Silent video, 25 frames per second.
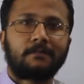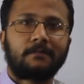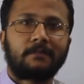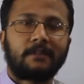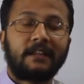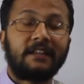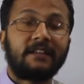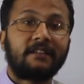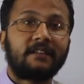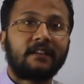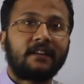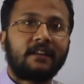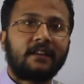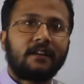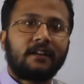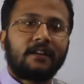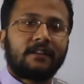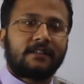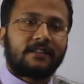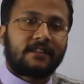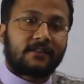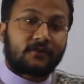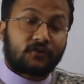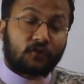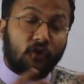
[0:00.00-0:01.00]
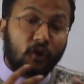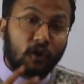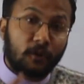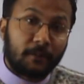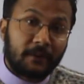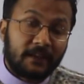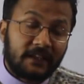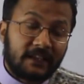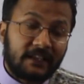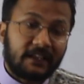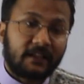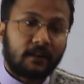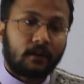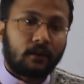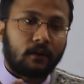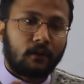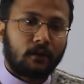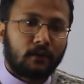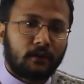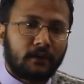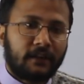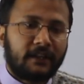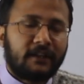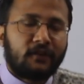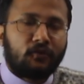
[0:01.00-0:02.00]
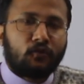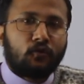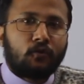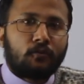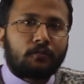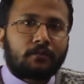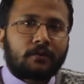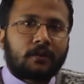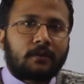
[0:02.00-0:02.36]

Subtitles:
right? So solving the already known